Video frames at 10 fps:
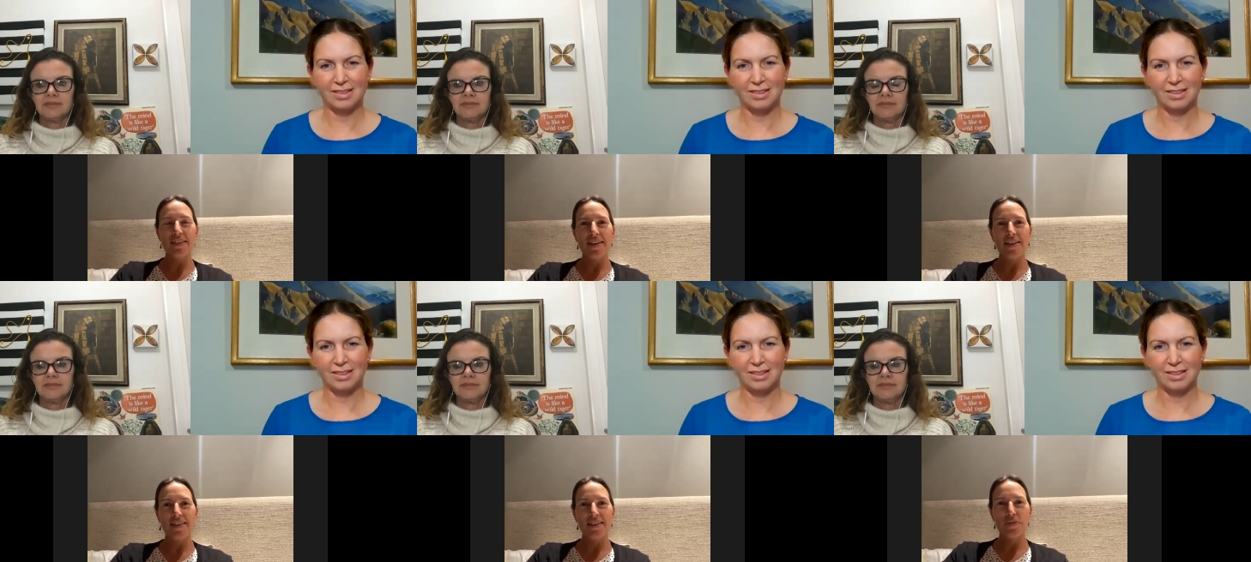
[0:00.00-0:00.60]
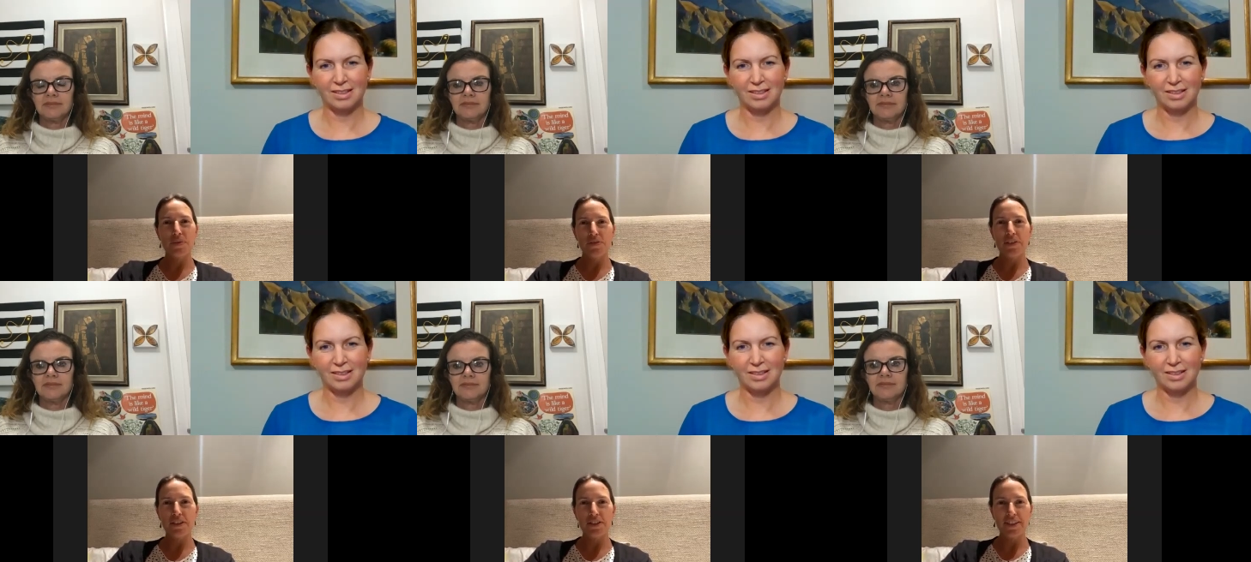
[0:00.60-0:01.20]
Speaker 1: and it was really
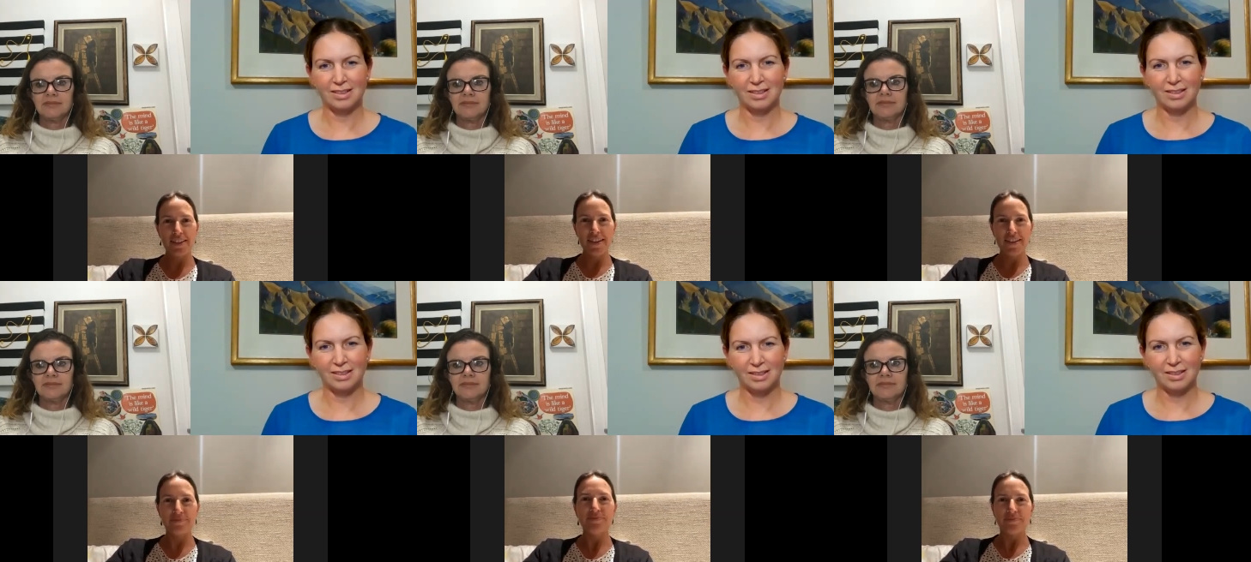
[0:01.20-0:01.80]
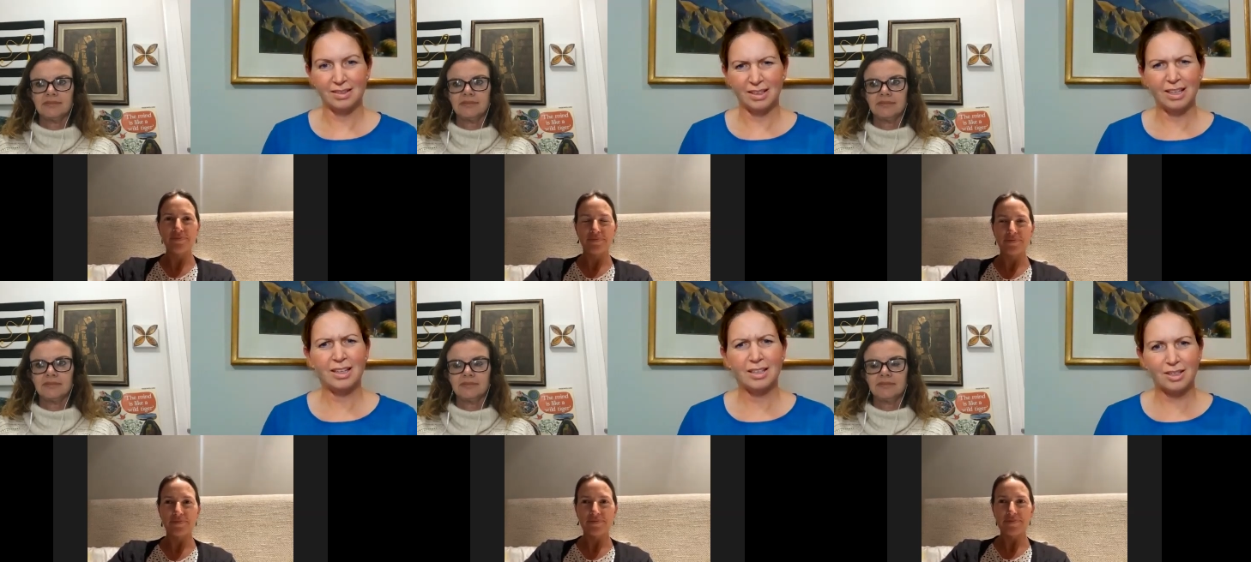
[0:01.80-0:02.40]
good to see.
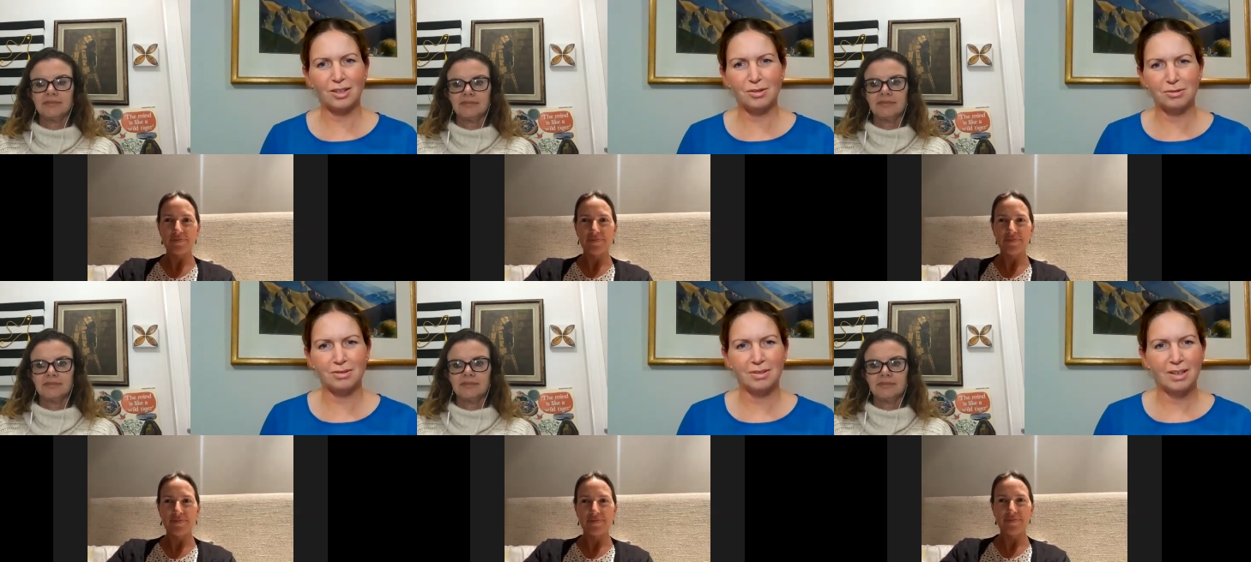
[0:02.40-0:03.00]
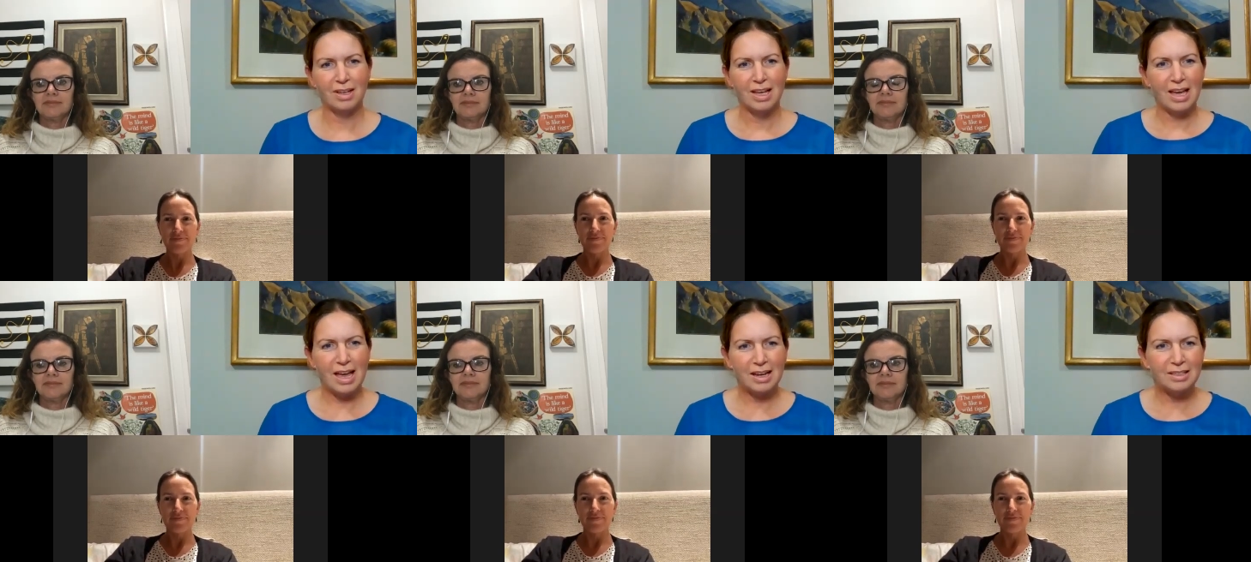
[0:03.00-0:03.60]
Speaker 2: Yeah, cool.
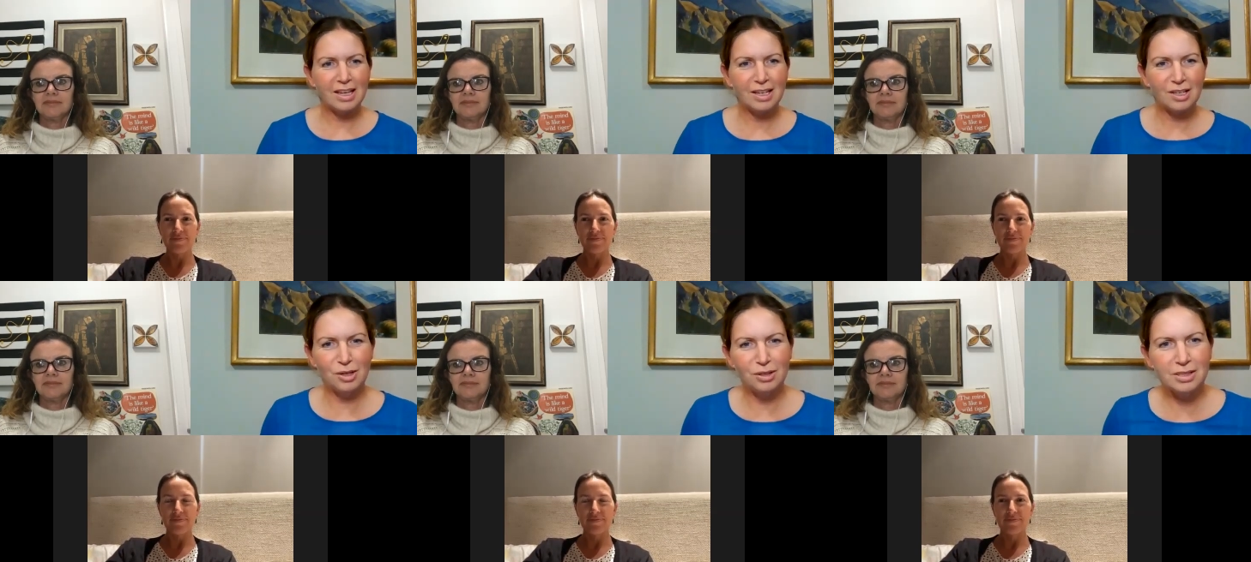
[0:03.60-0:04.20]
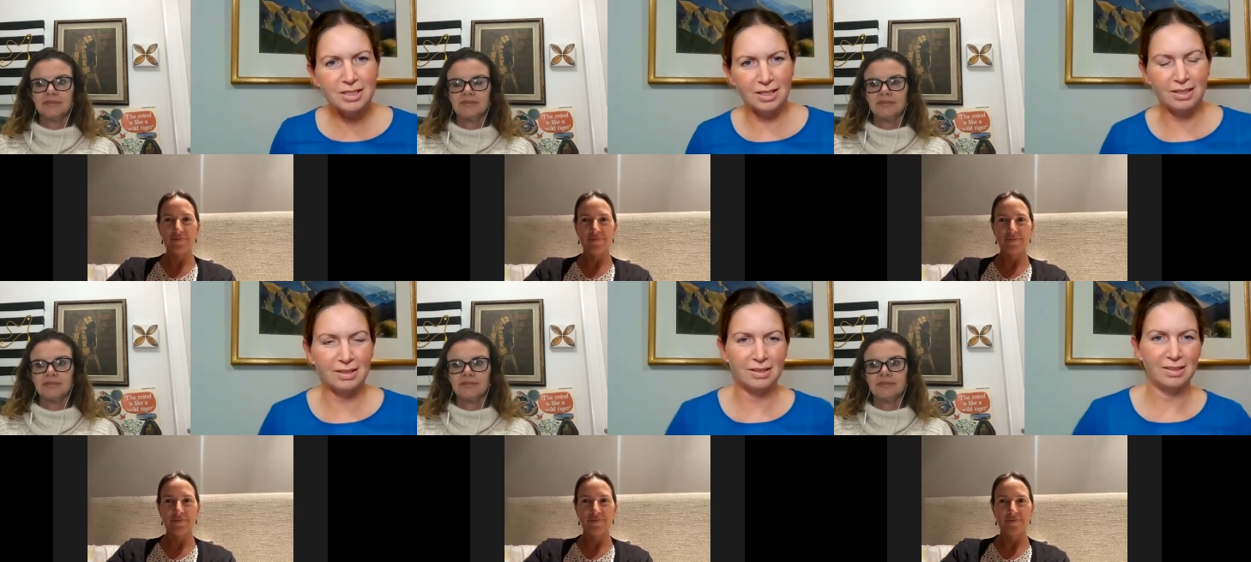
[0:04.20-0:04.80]
And uh,
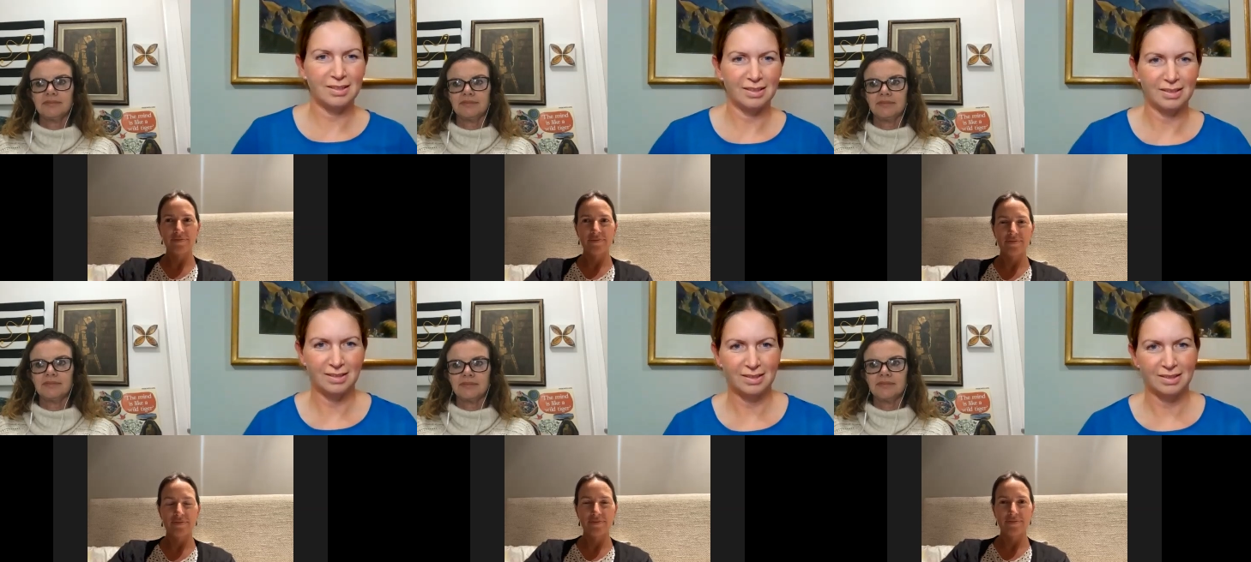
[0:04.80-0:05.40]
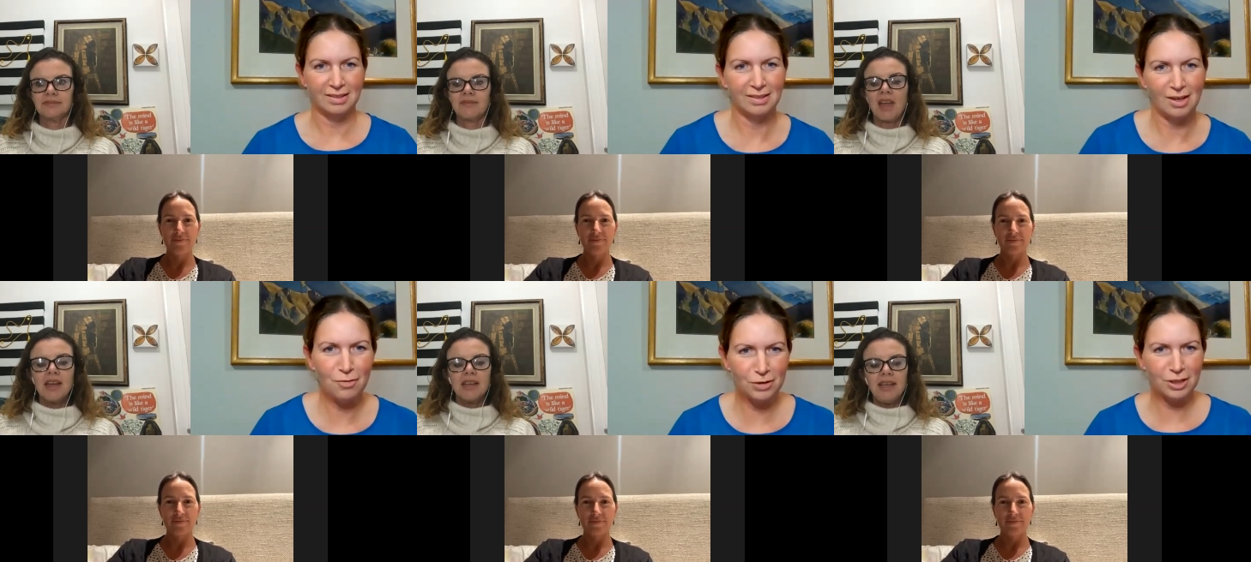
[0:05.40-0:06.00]
Kirsten.
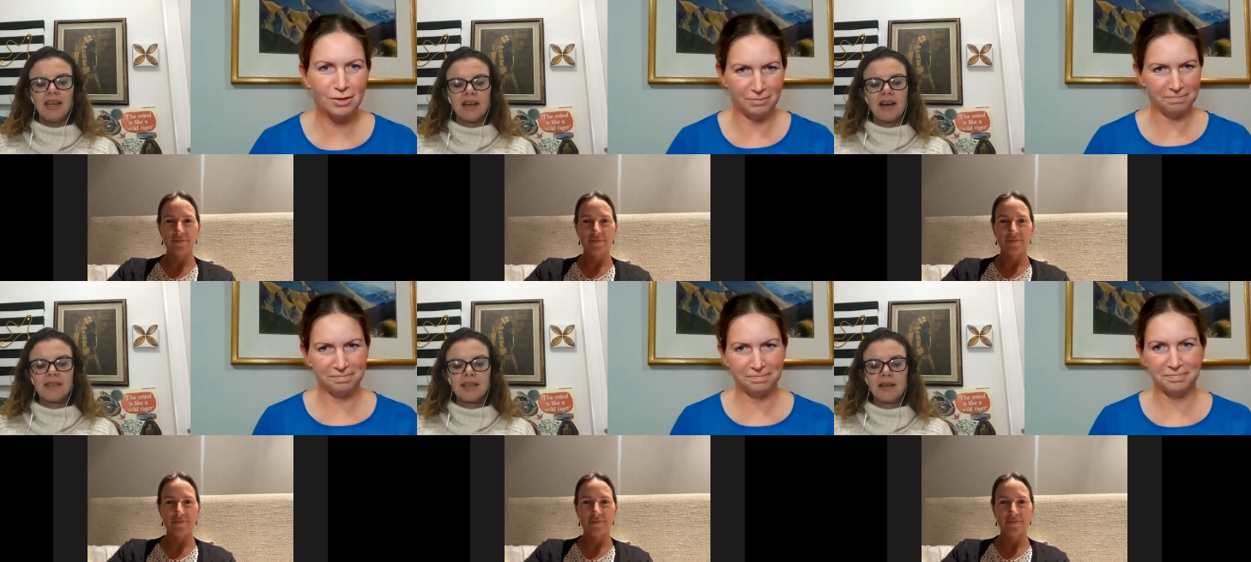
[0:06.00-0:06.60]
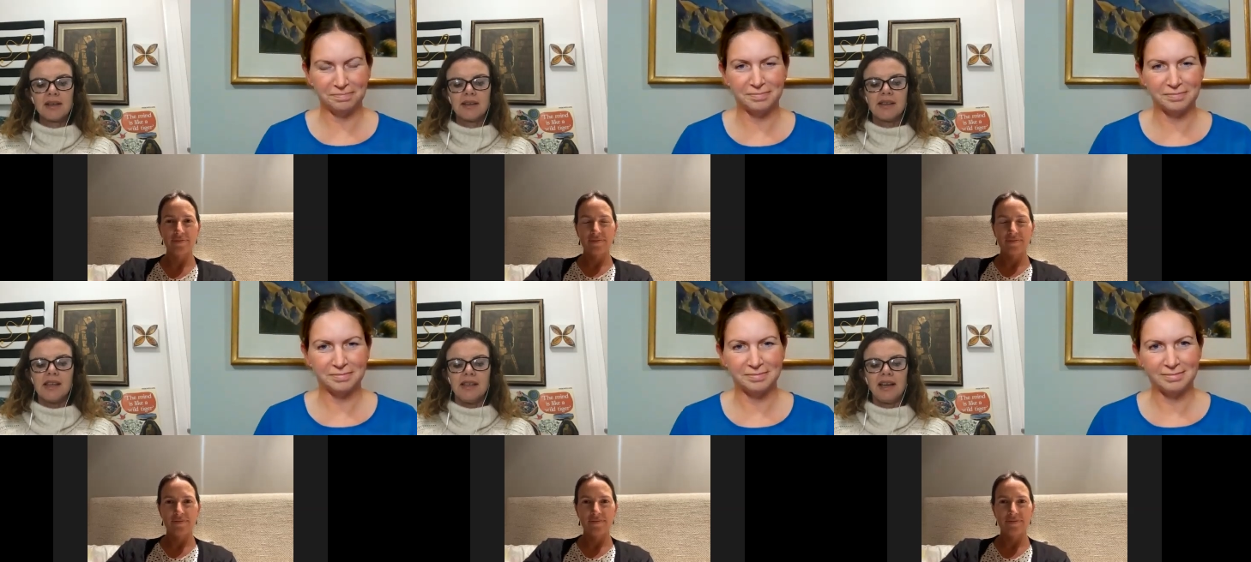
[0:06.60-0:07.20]
I yeah, I think.
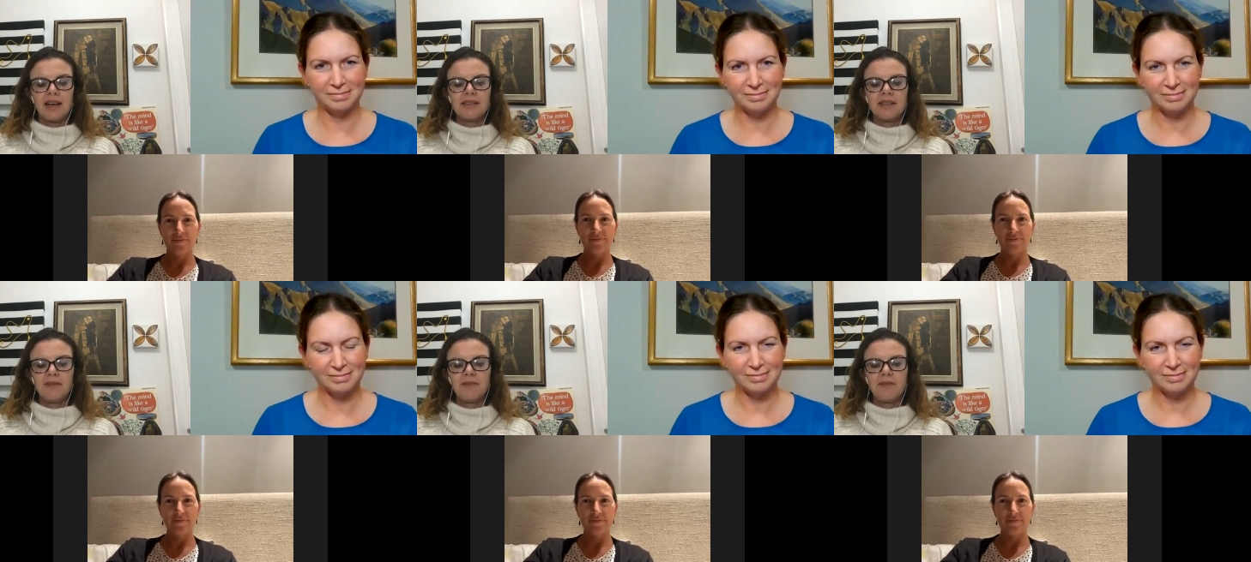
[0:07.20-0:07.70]
Yeah, I think for